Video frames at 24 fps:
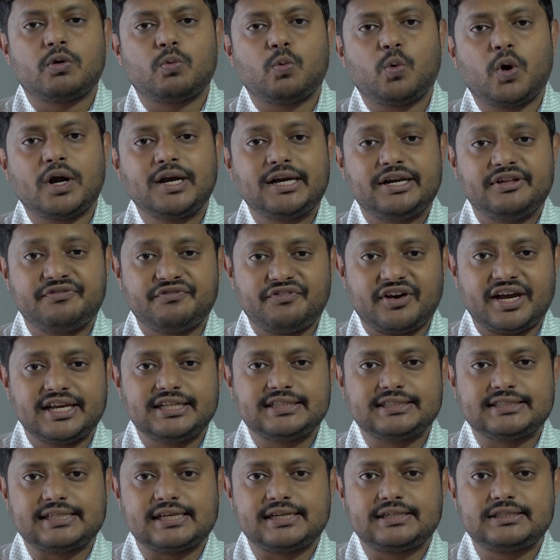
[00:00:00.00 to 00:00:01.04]
What
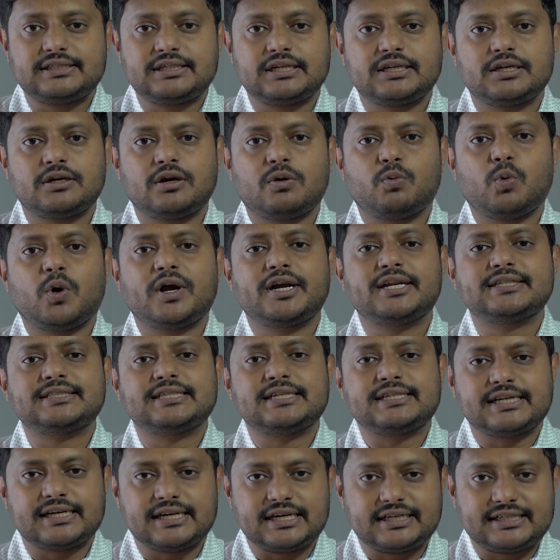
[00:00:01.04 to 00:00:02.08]
defines it? What does
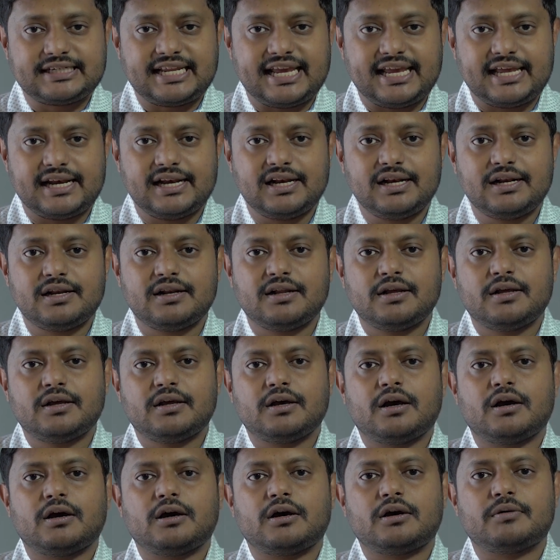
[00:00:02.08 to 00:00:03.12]
it entail?
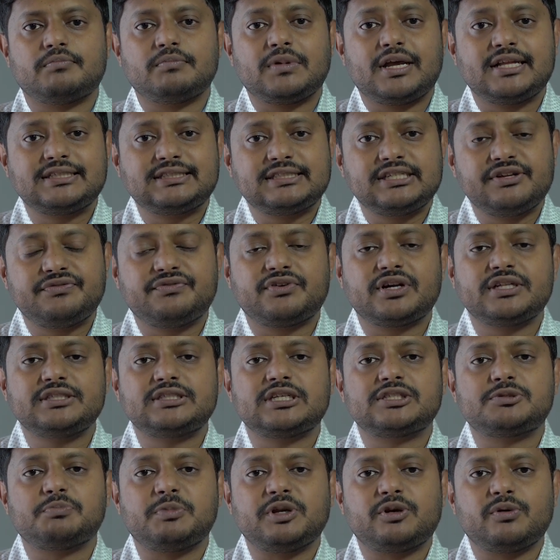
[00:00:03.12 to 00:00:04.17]
Its
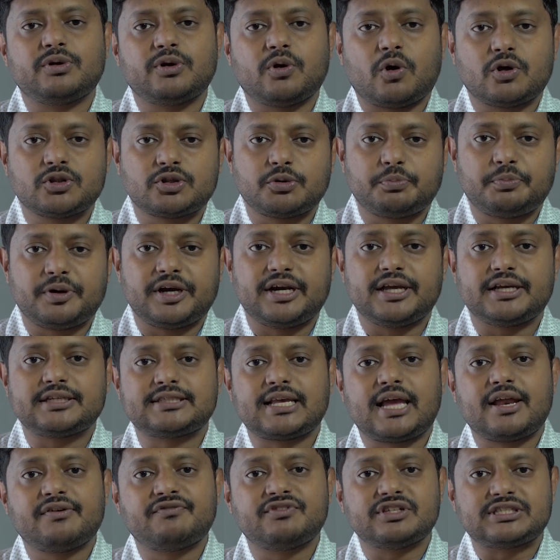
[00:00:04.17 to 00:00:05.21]
differences between orthopedics
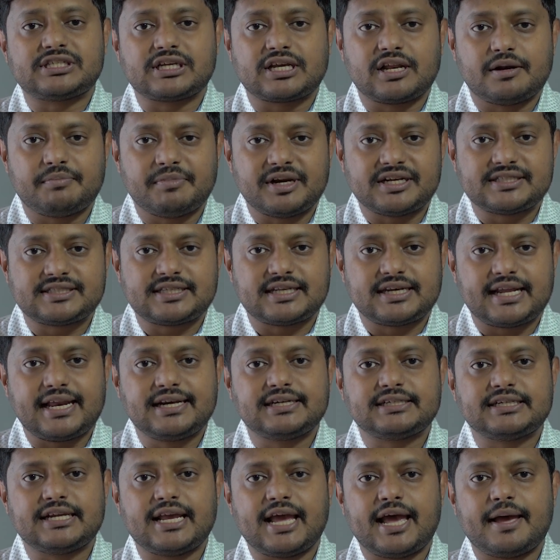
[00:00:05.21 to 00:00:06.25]
and physical medicine
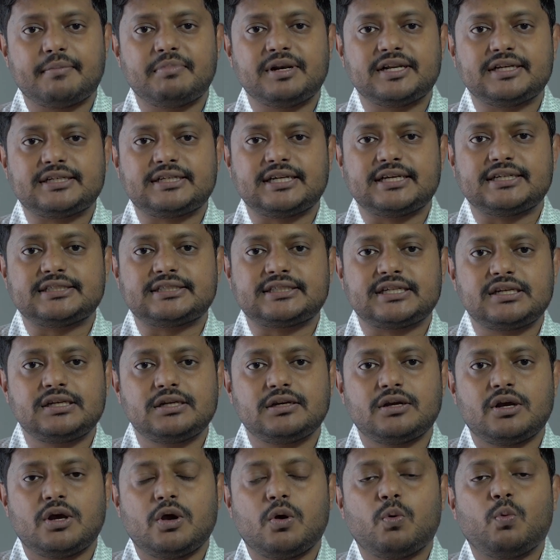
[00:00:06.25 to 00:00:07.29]
and rehabilitation.
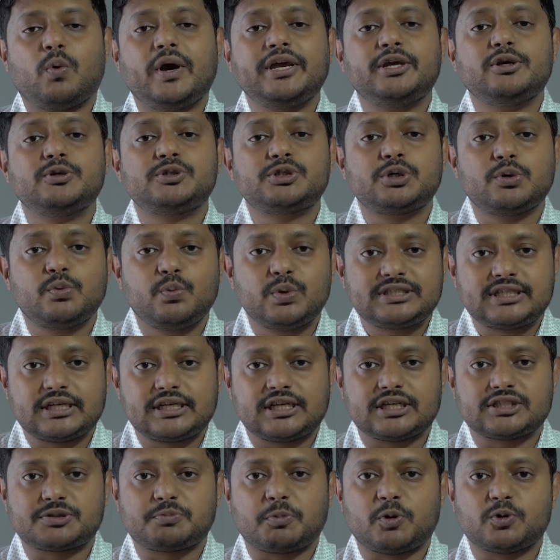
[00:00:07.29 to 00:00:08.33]
Why you should
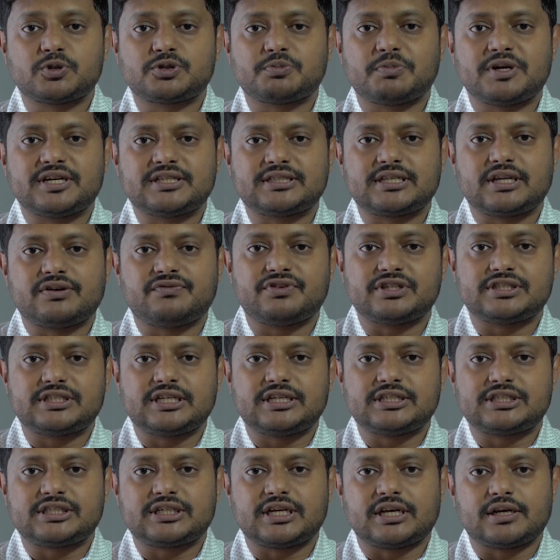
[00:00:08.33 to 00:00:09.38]
visit a sports medicine
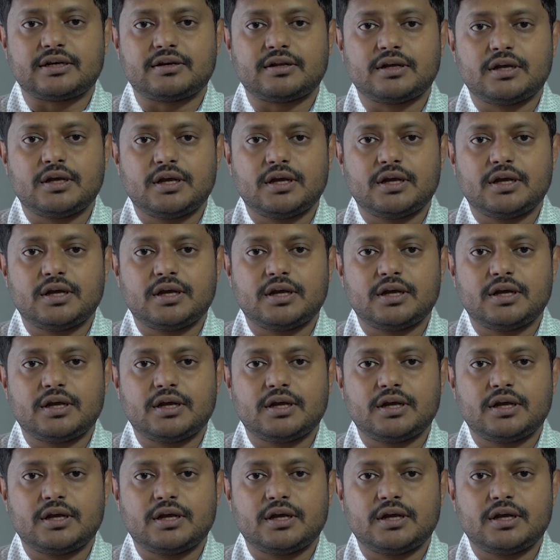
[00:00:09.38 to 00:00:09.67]
physician.